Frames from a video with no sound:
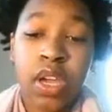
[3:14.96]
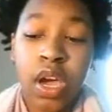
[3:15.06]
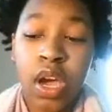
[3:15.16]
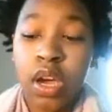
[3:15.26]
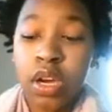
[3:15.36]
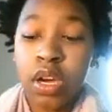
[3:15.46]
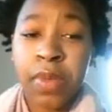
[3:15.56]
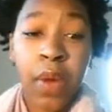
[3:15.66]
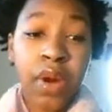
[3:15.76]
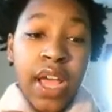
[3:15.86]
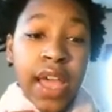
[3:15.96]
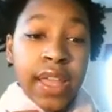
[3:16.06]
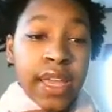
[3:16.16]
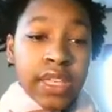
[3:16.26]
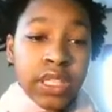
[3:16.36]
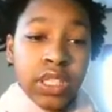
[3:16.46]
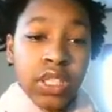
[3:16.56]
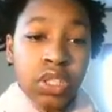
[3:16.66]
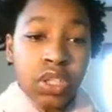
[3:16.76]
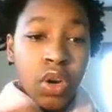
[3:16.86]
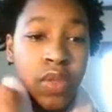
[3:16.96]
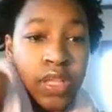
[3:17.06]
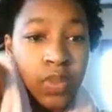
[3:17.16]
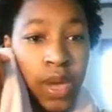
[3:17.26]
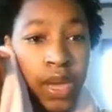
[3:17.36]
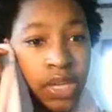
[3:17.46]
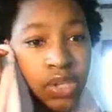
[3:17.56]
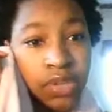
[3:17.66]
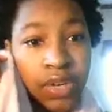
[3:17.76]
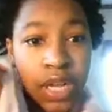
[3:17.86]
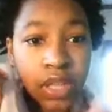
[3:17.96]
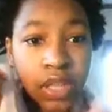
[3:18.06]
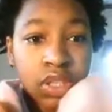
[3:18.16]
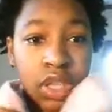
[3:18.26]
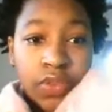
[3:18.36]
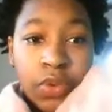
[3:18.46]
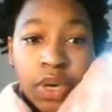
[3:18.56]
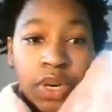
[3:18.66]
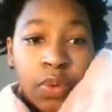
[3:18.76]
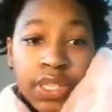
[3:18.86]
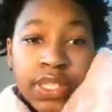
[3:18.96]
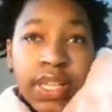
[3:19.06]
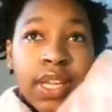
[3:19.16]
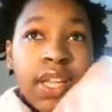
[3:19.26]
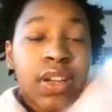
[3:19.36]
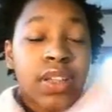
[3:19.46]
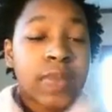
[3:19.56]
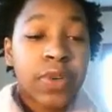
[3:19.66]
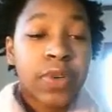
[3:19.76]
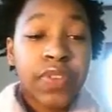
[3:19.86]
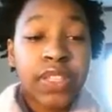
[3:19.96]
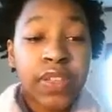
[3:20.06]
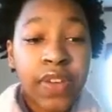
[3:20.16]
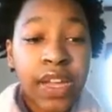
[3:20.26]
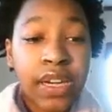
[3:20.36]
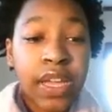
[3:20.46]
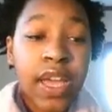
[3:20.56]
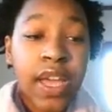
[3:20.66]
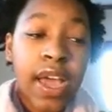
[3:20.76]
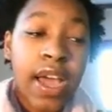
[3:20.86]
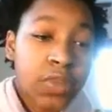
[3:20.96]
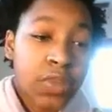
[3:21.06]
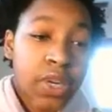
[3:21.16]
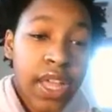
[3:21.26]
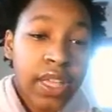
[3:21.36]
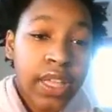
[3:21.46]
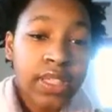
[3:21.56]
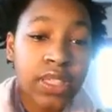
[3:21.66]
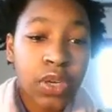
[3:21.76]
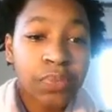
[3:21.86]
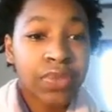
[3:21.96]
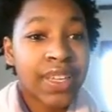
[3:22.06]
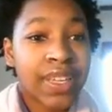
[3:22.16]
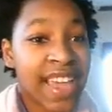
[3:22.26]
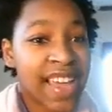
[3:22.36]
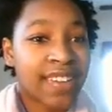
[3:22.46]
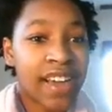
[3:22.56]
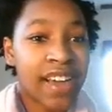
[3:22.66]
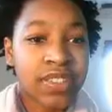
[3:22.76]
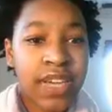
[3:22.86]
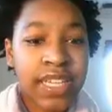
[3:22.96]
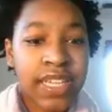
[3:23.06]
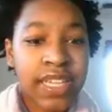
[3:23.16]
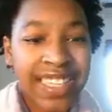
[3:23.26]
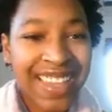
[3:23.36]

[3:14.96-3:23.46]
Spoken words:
I want it highlights, so that's why I got 2 different colors. If you want it one solid color, that's perfectly fine. I just want it highlights. So, yeah, I'll see you guys in a second.